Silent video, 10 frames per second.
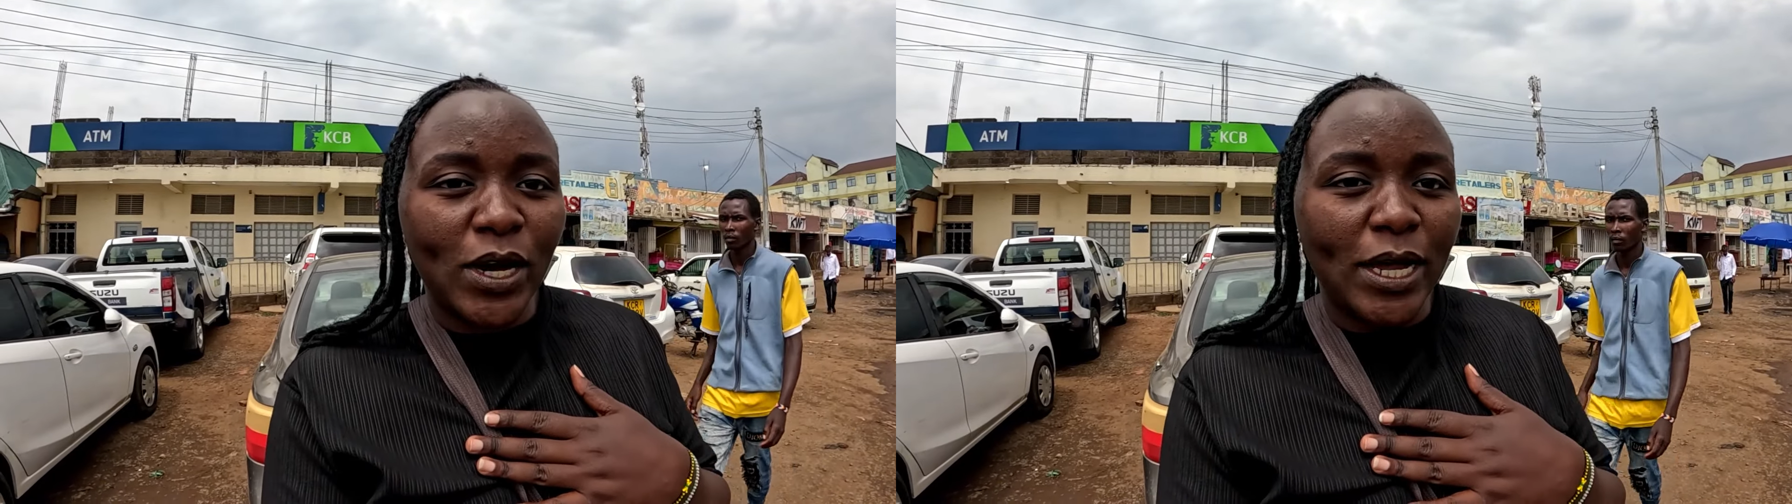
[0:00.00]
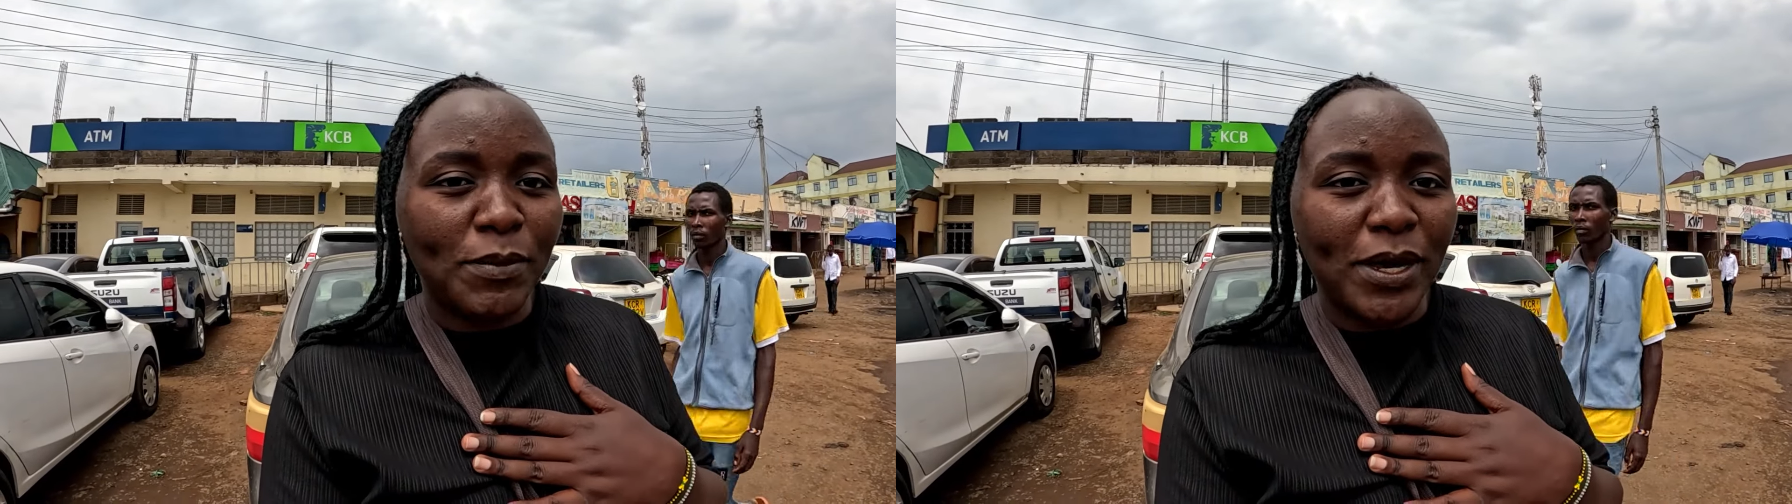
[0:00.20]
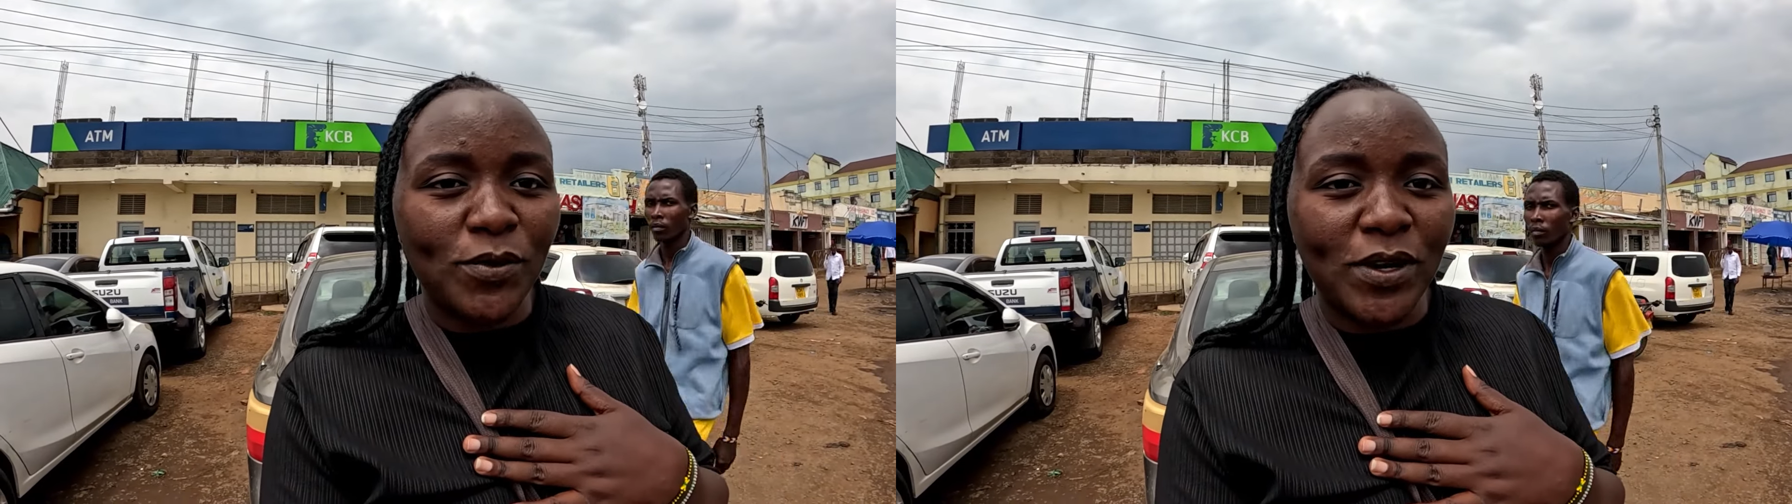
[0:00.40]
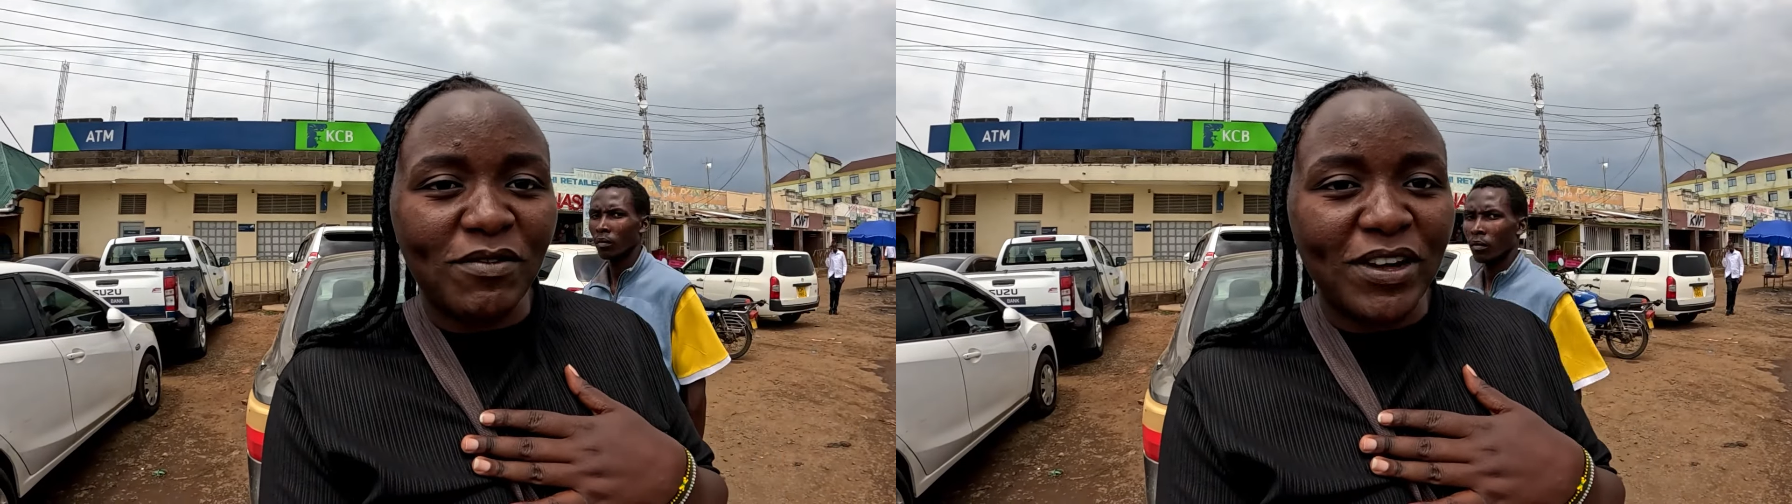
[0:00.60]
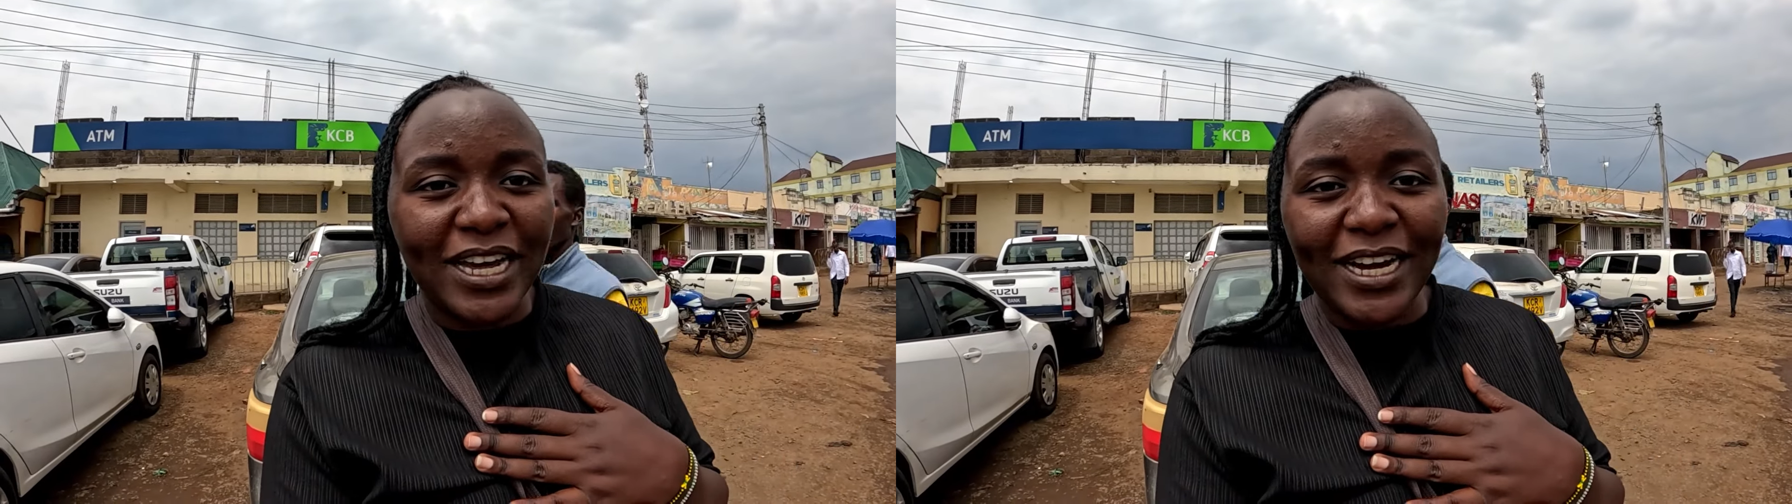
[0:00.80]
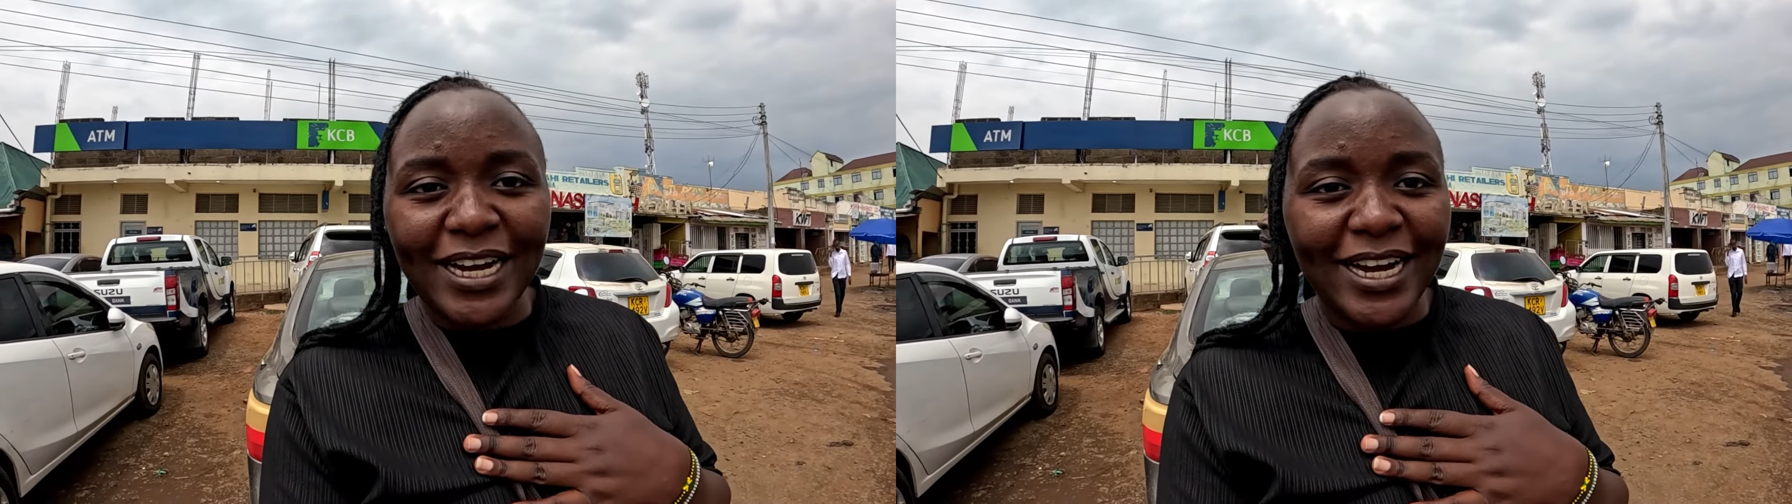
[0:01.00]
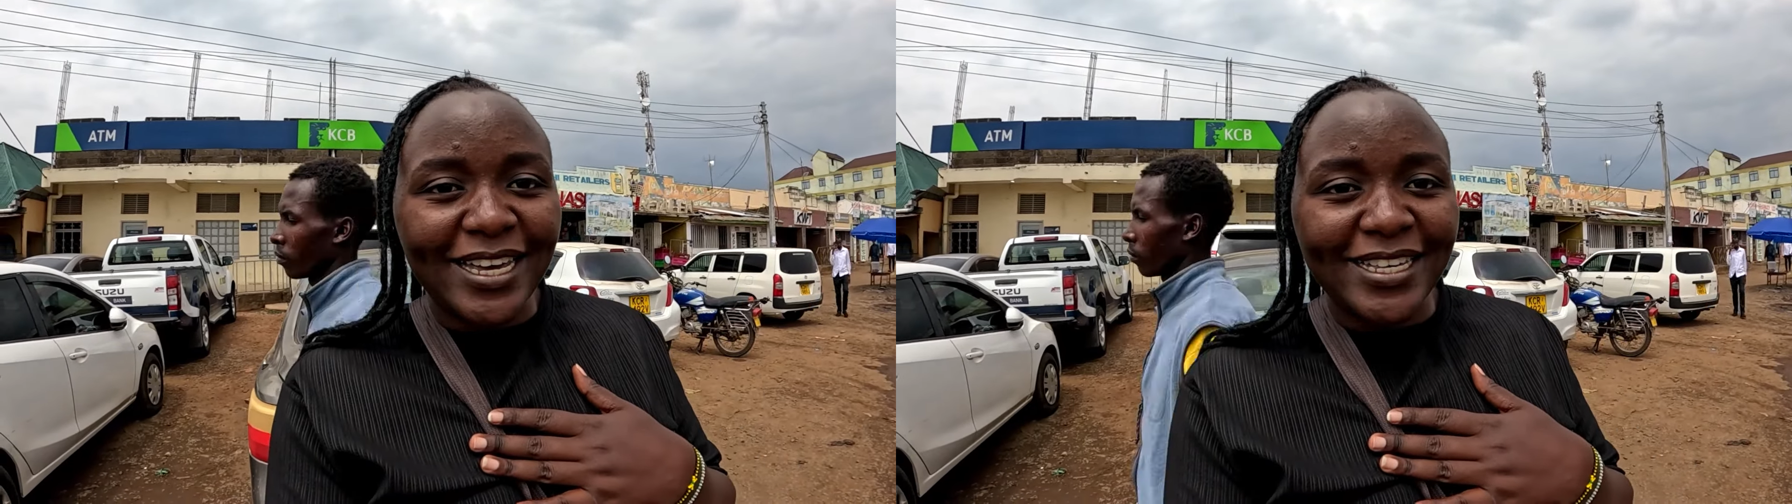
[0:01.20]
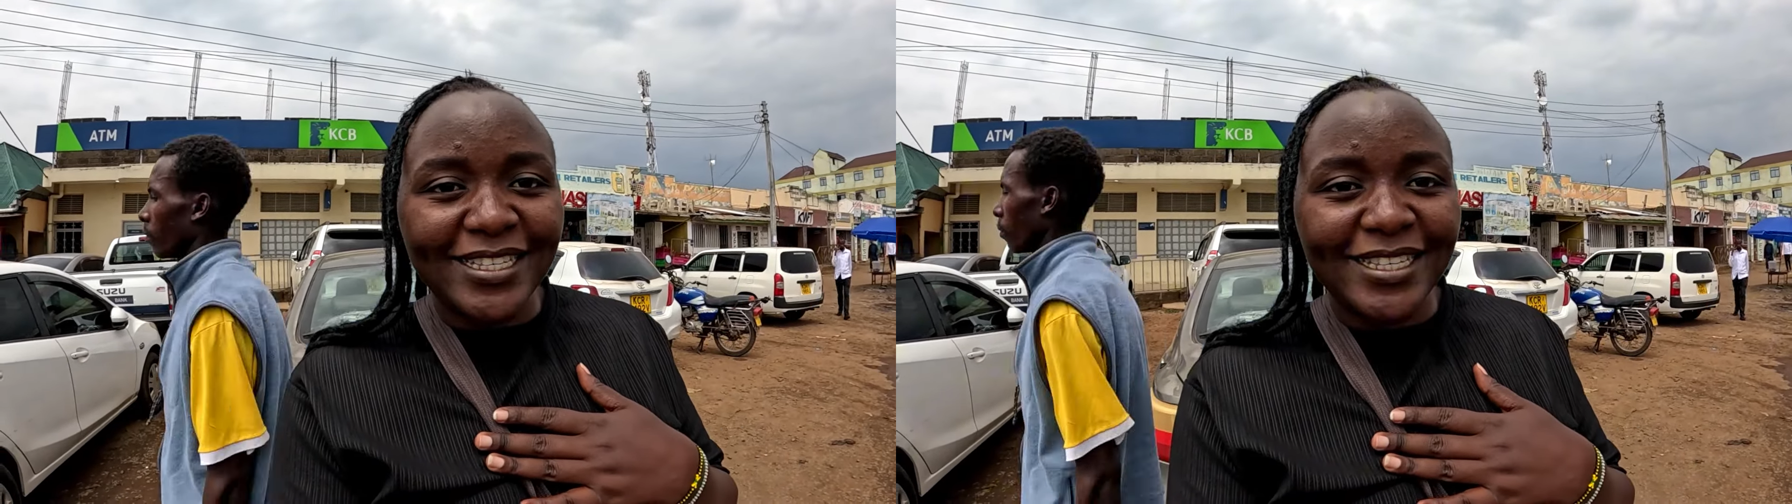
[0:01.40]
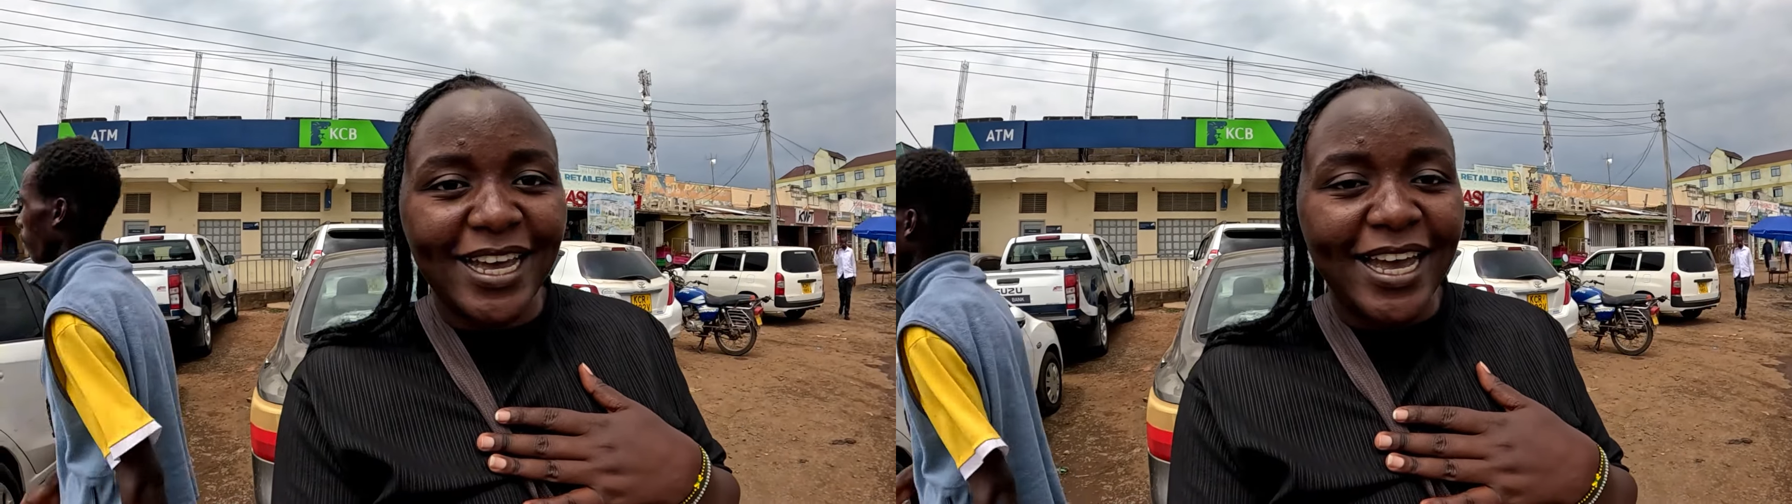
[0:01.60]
and may you never lack, guys.